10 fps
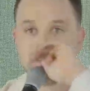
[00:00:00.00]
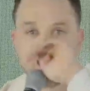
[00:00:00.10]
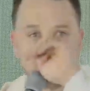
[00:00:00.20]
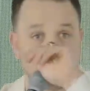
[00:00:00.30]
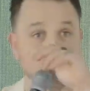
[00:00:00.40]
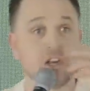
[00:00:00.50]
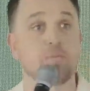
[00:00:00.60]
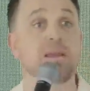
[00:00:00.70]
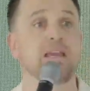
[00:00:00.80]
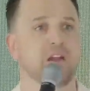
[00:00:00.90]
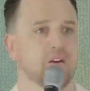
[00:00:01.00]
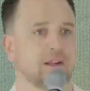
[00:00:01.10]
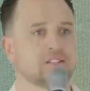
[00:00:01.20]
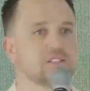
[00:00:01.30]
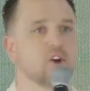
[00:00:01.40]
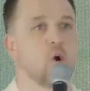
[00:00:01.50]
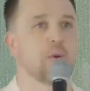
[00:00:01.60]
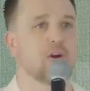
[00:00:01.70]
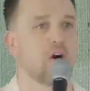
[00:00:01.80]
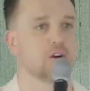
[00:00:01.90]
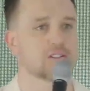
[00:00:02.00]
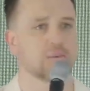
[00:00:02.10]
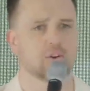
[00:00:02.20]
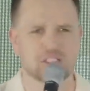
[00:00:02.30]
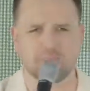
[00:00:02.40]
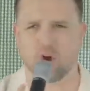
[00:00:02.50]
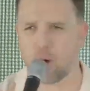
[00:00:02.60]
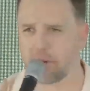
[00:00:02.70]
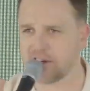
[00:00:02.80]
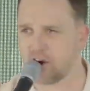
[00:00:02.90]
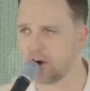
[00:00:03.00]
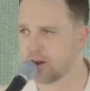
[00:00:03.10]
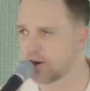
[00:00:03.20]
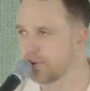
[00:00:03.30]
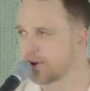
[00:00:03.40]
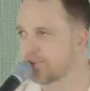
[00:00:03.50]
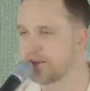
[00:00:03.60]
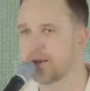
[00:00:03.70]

And if you're going to be here, let's just open our hearts up. Who's up for opening your heart a little bit?